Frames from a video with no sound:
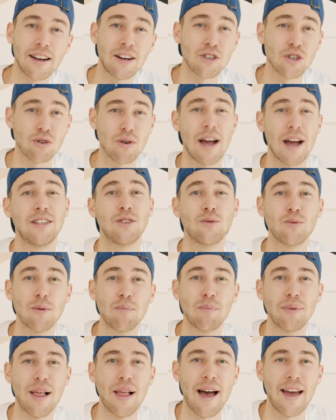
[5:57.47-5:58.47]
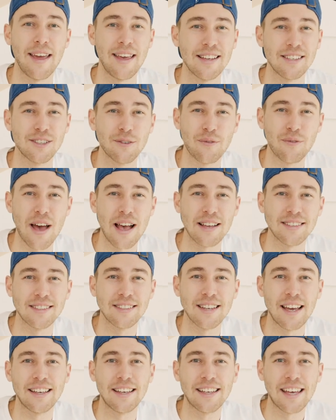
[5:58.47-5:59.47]
I'll try to reply as fast
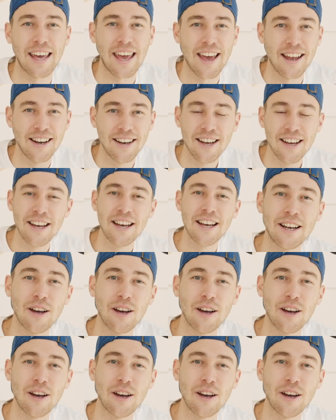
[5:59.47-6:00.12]
as I can.